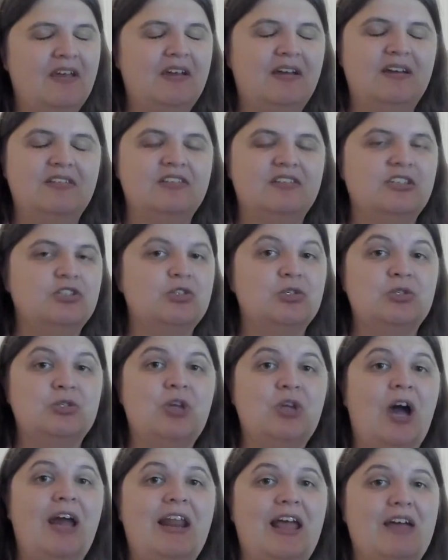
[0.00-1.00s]
They should
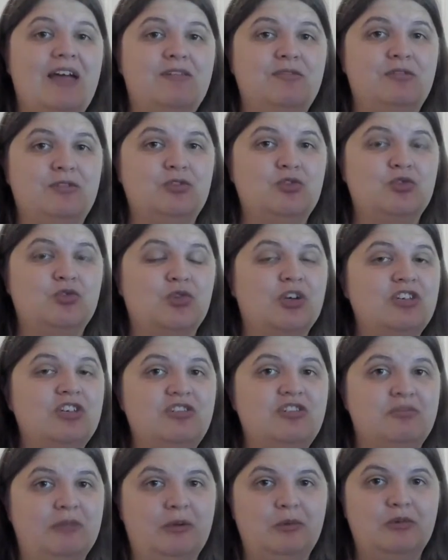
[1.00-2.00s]
not have
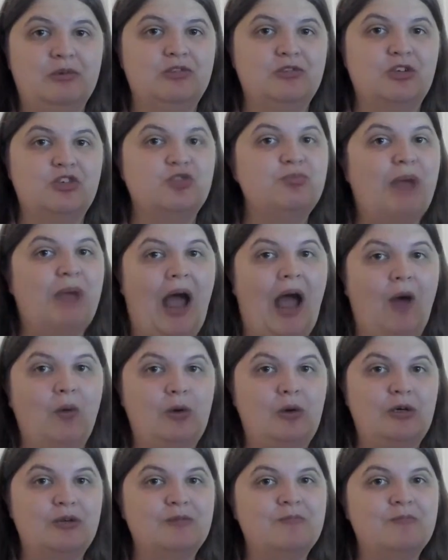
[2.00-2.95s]
trusted me with such power.